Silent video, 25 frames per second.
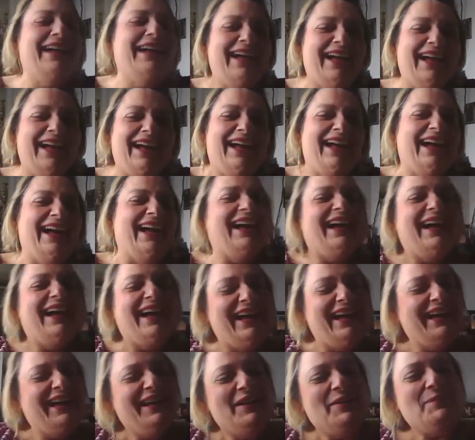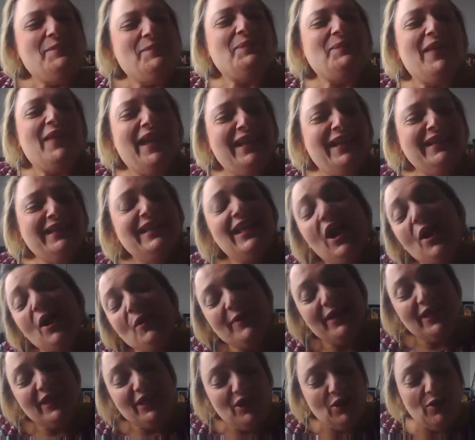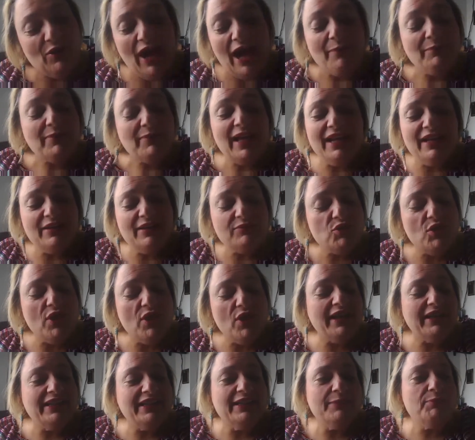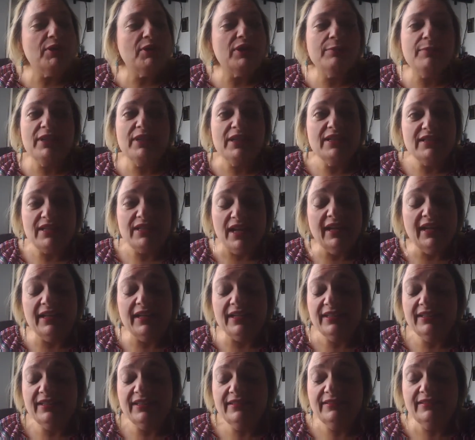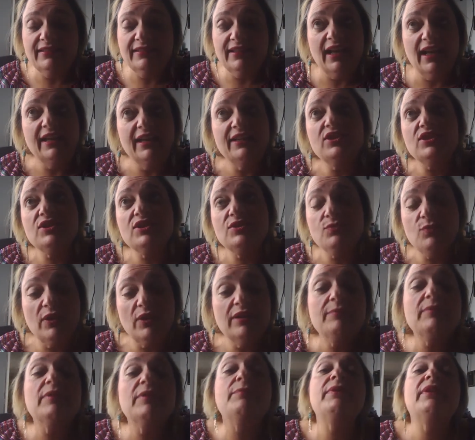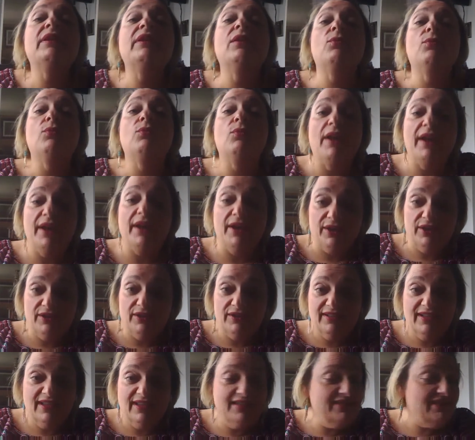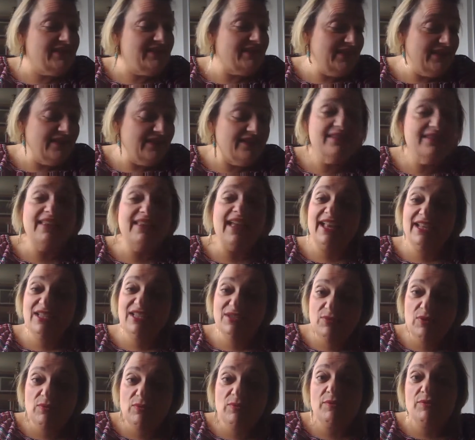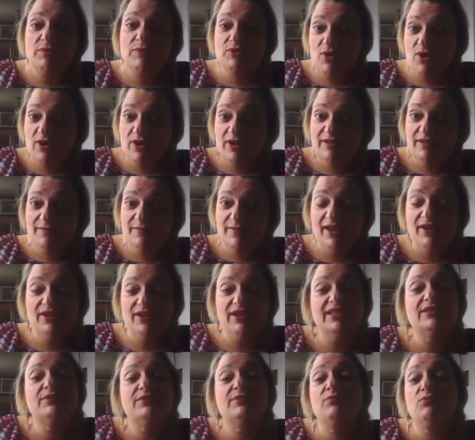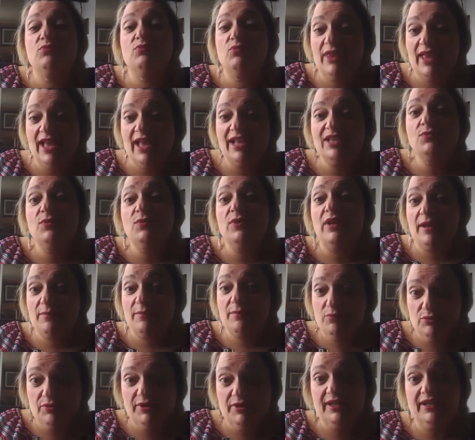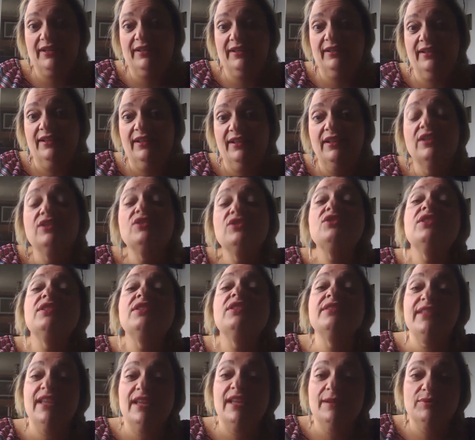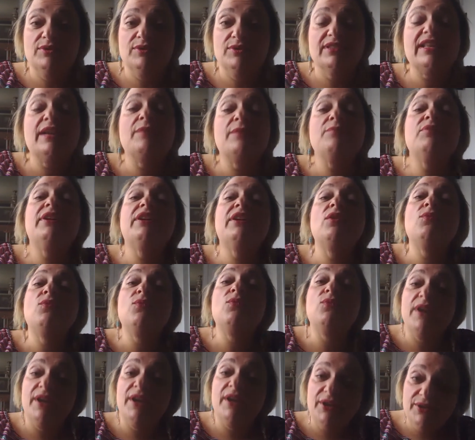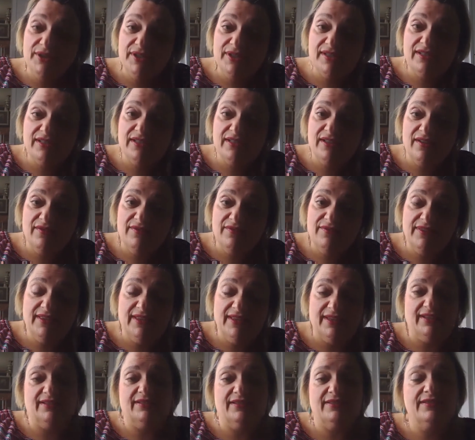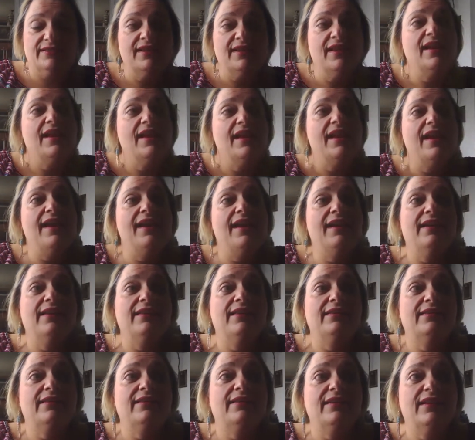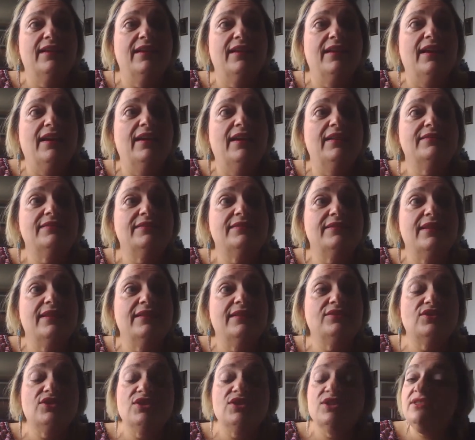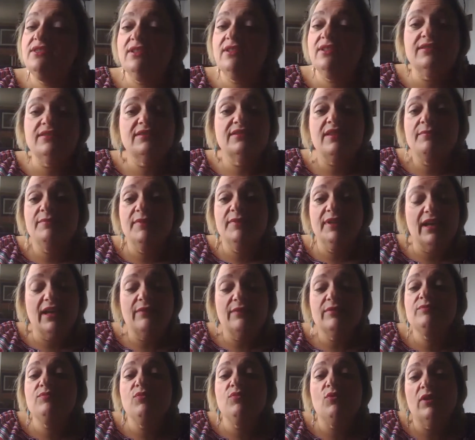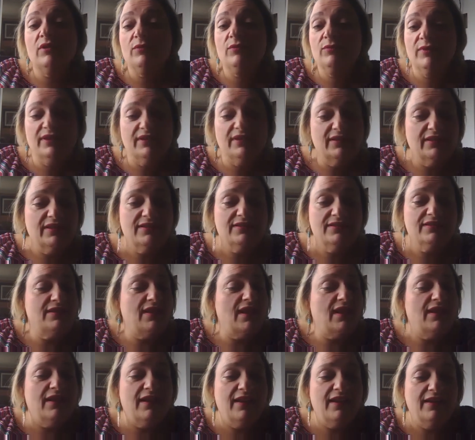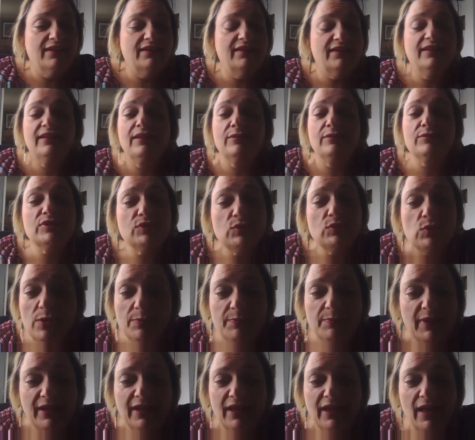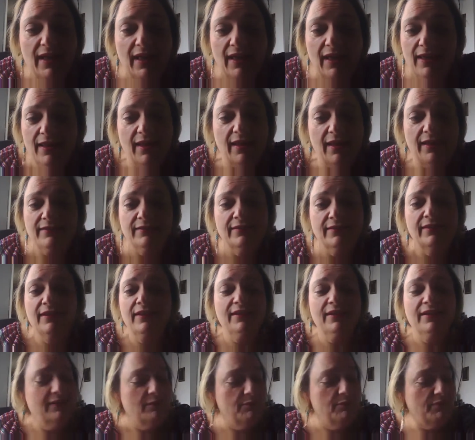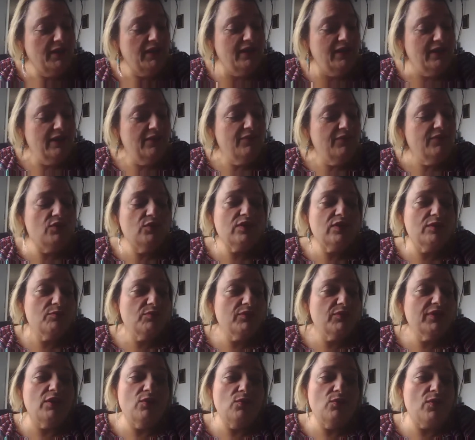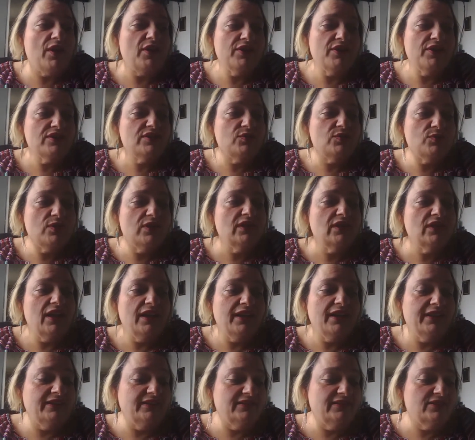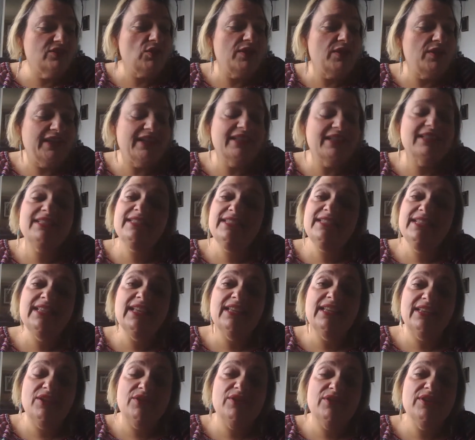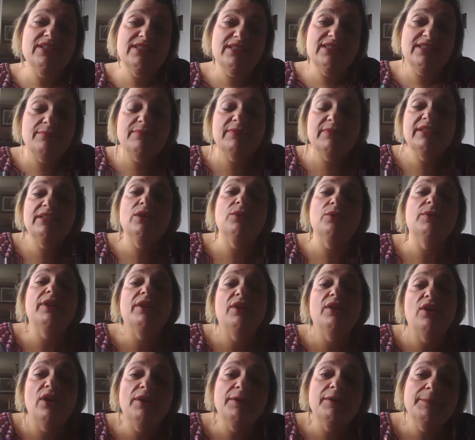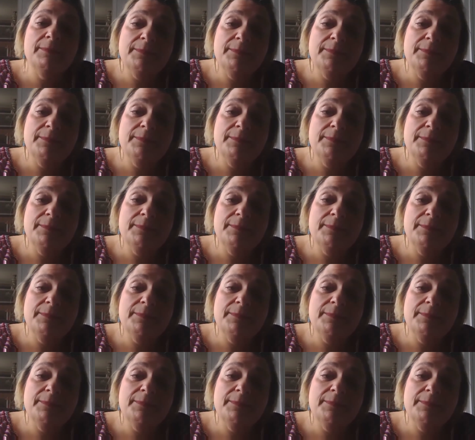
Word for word: no, but you know, I'm not trying to put him on a diet. I just want him to be aware and see. Yep. That's what we were talking about. Is that's what I bring to the table? Is I bring awareness of things, and it's it's just something I was born with. It's not anything that was taught by IIN but if you could bring awareness to a client so they could see that there is something going on